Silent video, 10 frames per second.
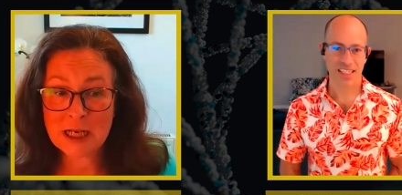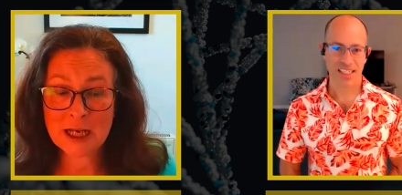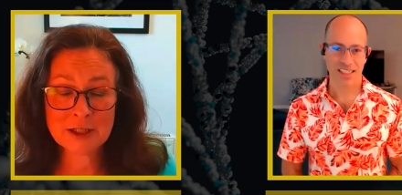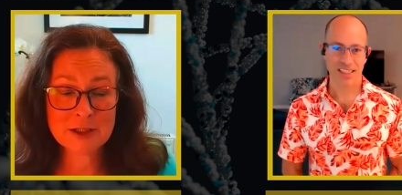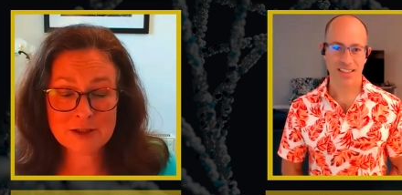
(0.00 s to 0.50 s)

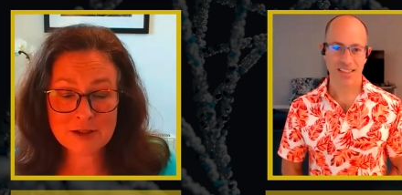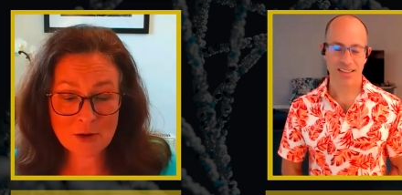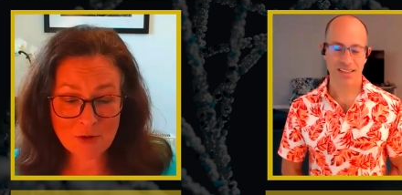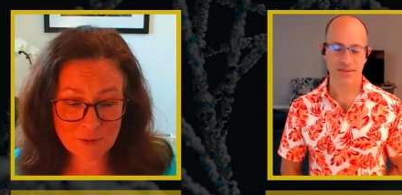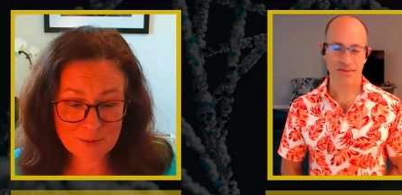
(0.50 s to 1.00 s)
Speaker 1: And so
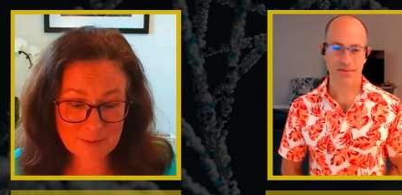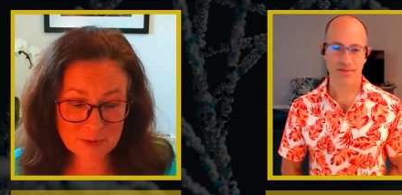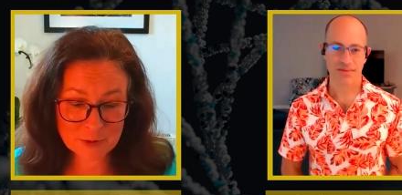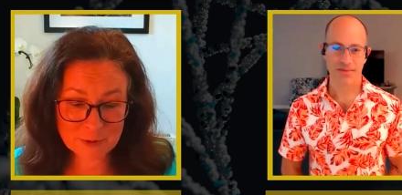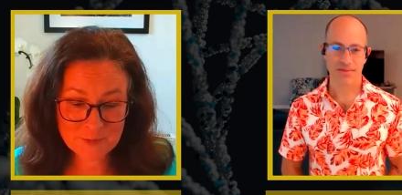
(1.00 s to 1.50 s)
often
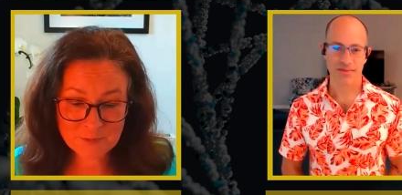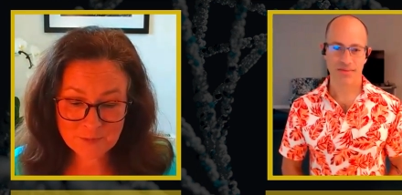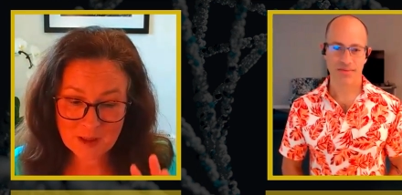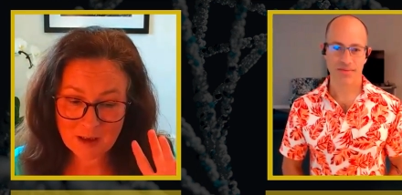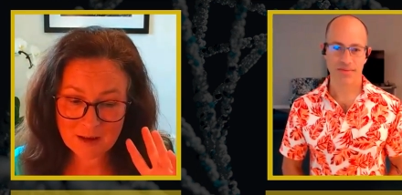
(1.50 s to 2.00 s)
people
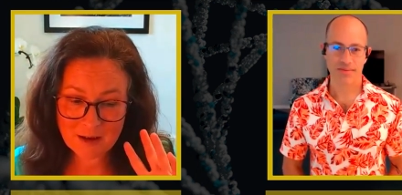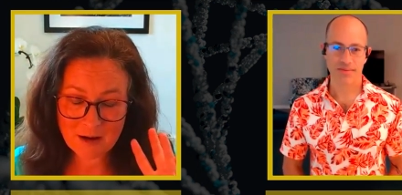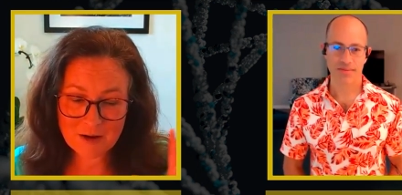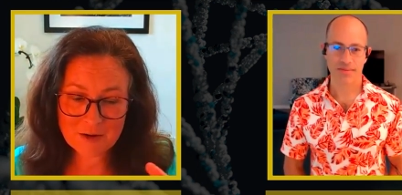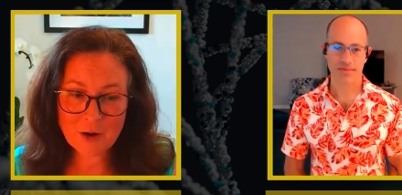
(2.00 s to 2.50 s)

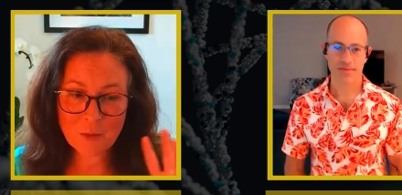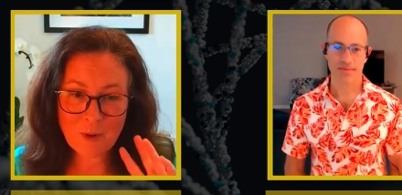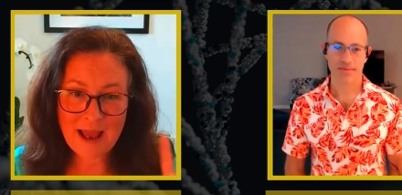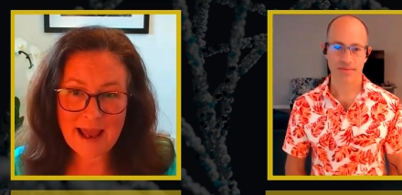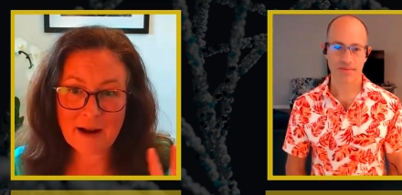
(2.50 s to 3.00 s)
aren't
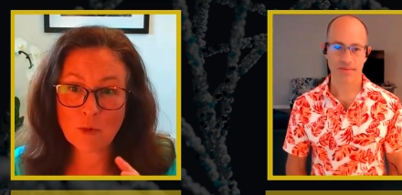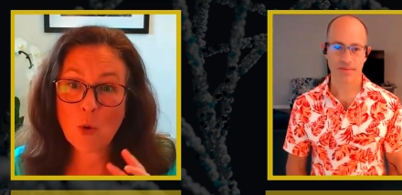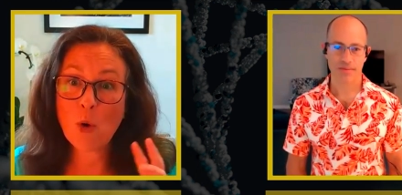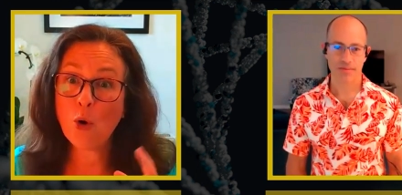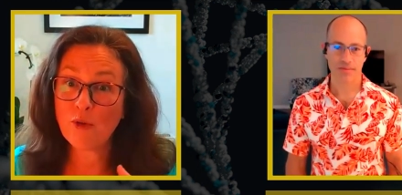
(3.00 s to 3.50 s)
aware,
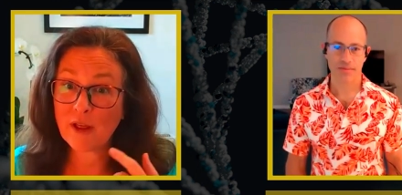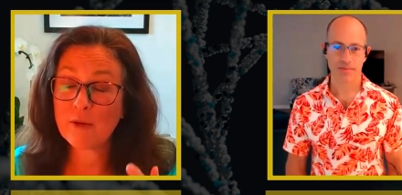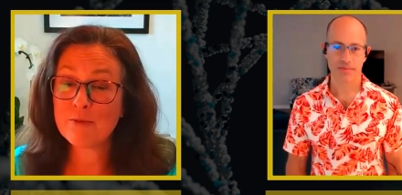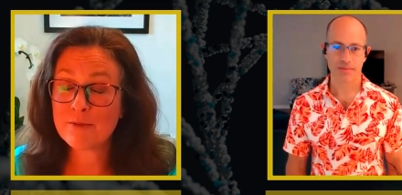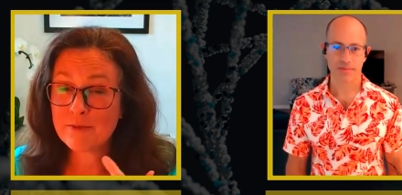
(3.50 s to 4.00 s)
or
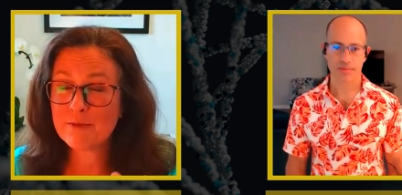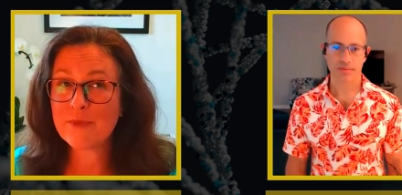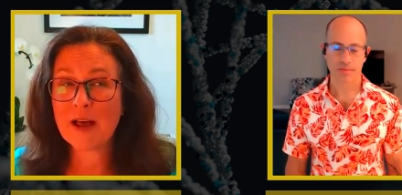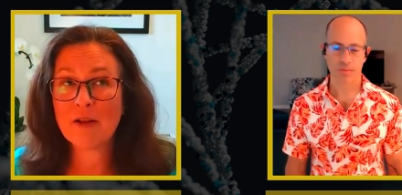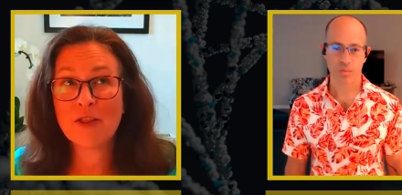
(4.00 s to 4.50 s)
they'll